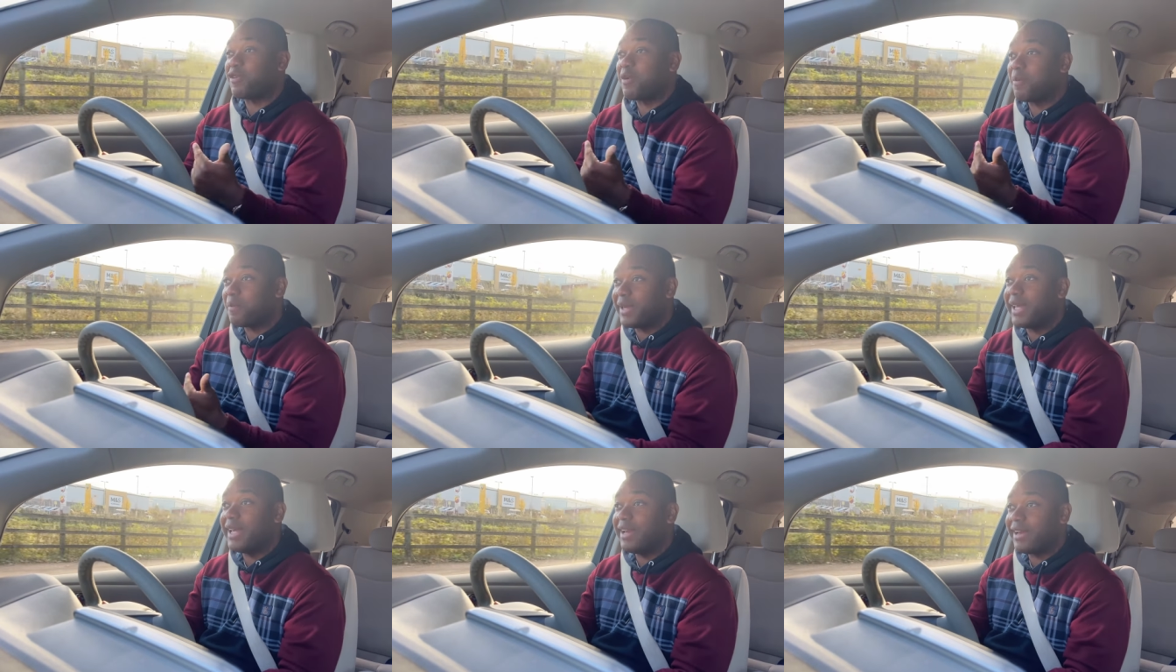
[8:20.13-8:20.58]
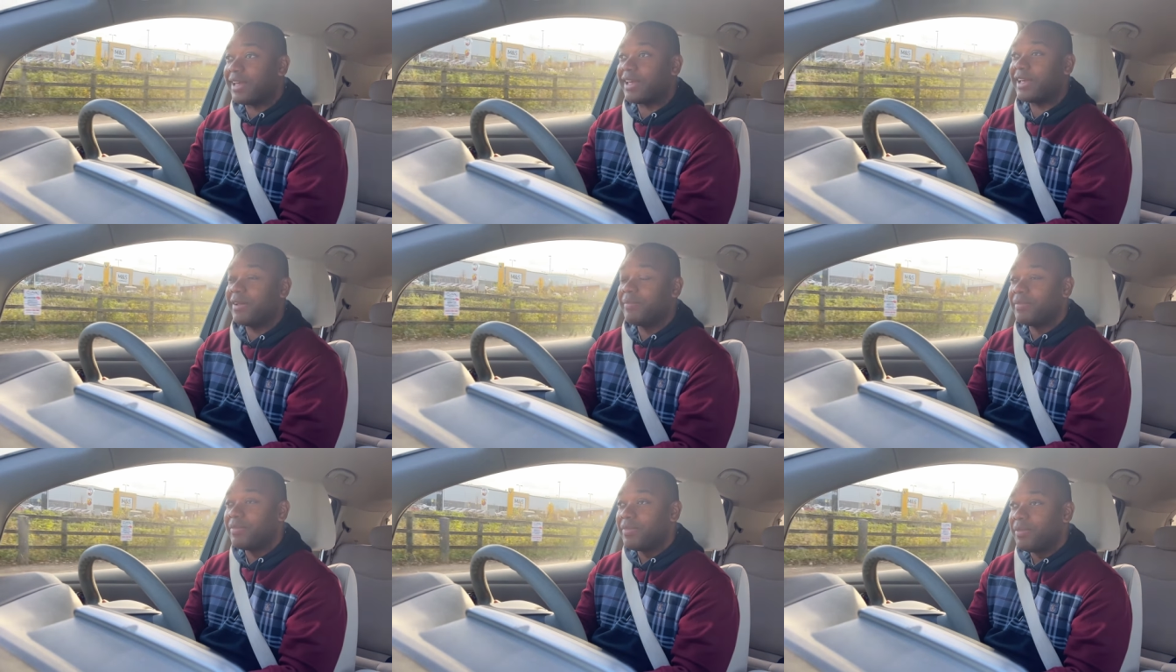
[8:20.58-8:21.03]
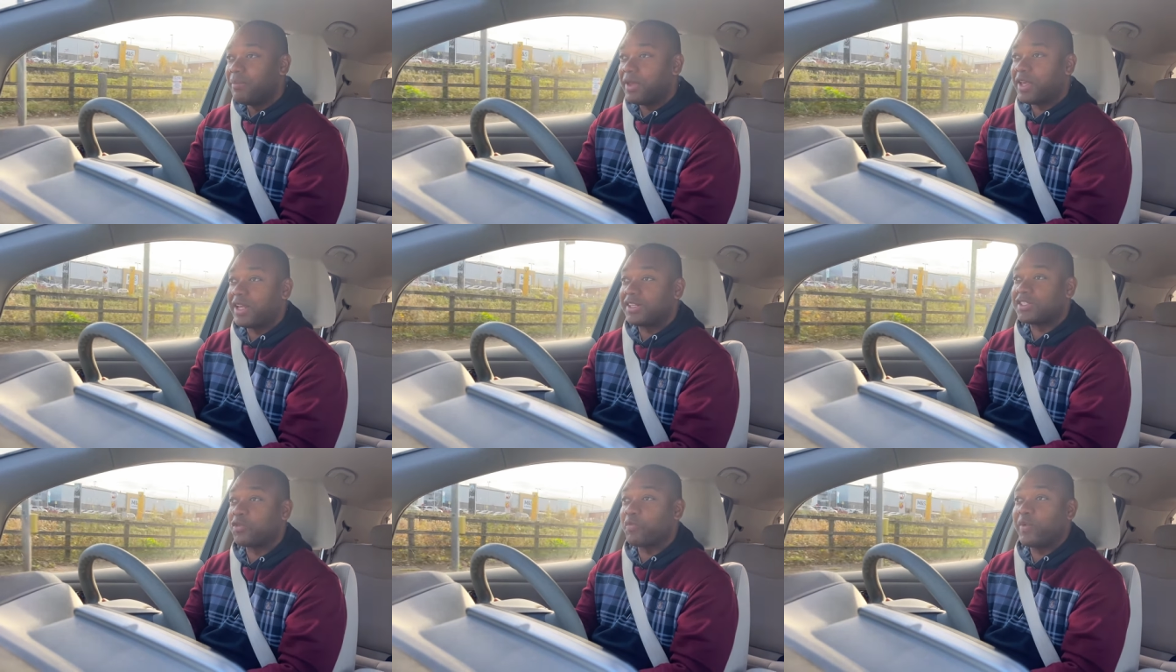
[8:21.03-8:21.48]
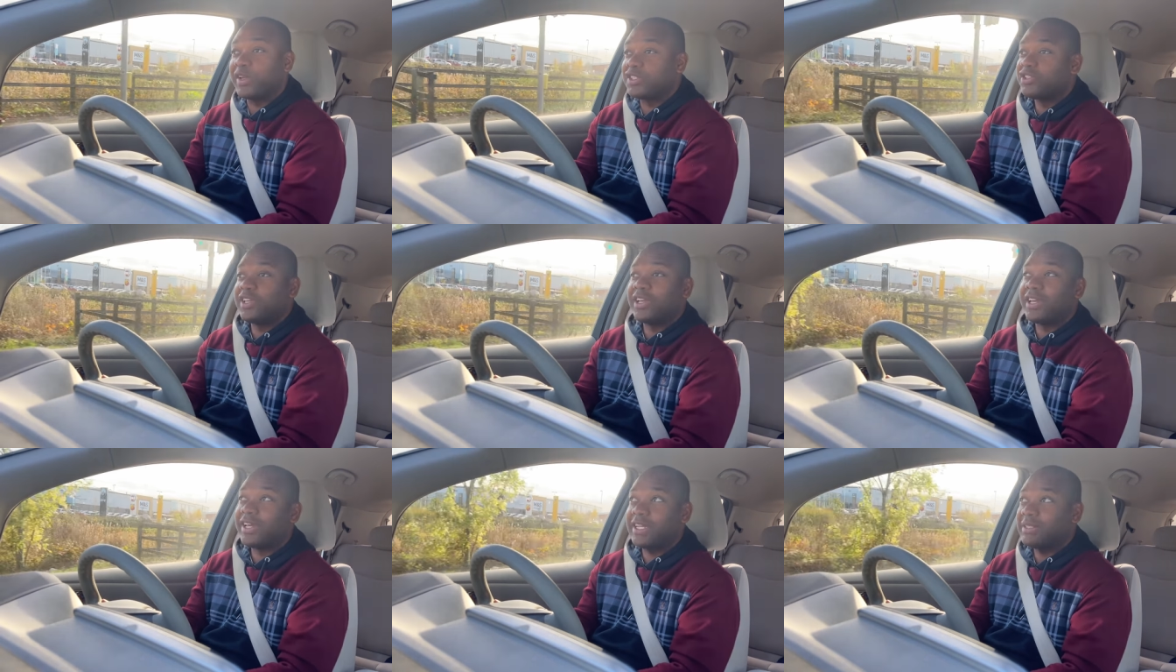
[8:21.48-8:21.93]
completely, because
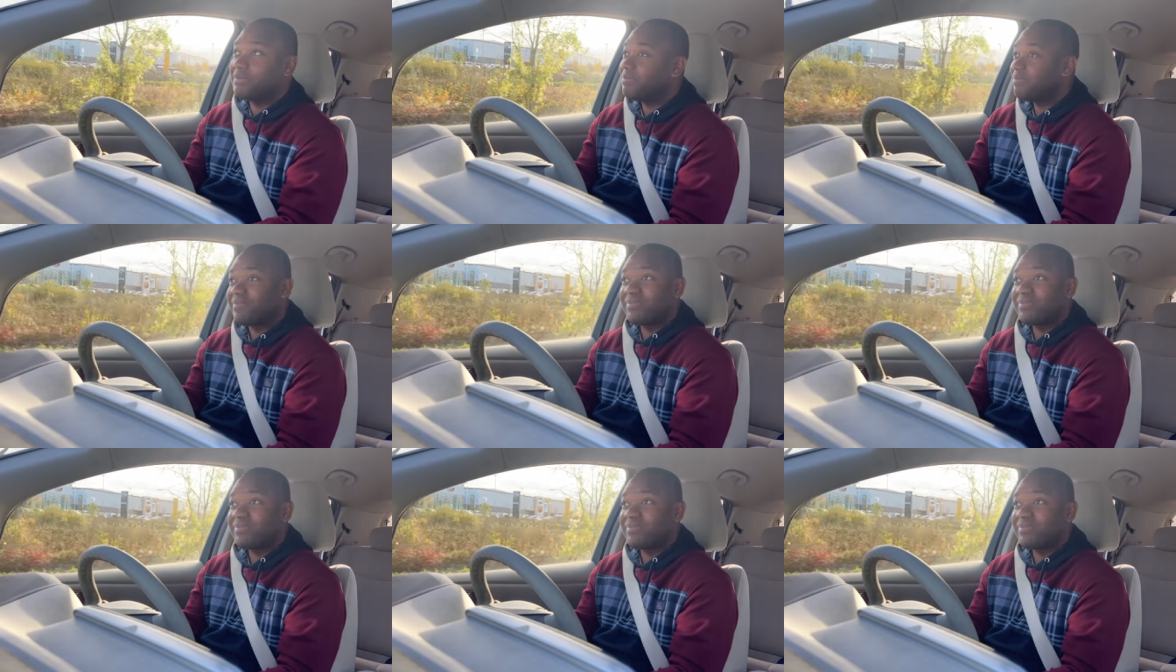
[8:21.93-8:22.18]
originally,